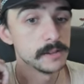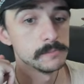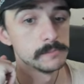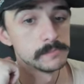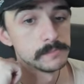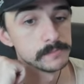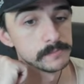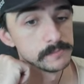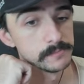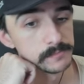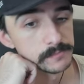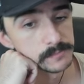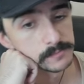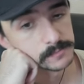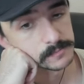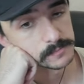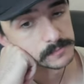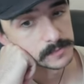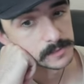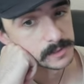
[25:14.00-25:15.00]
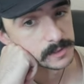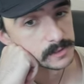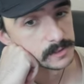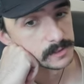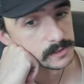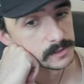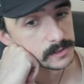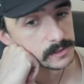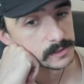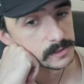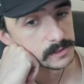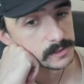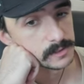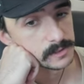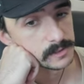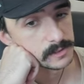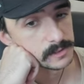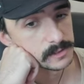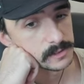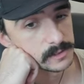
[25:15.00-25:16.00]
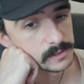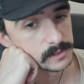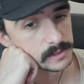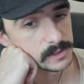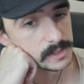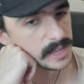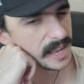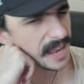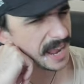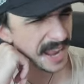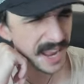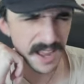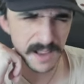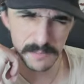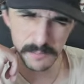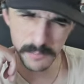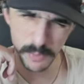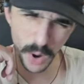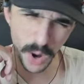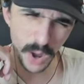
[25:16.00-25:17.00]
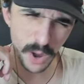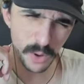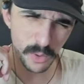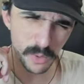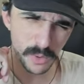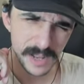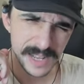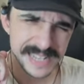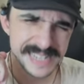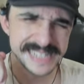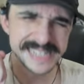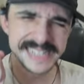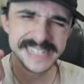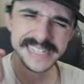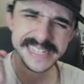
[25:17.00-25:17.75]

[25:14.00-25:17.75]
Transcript: already know I'm having it with mayo. Oh. They were banging. Damn, Fun bro. fact of the day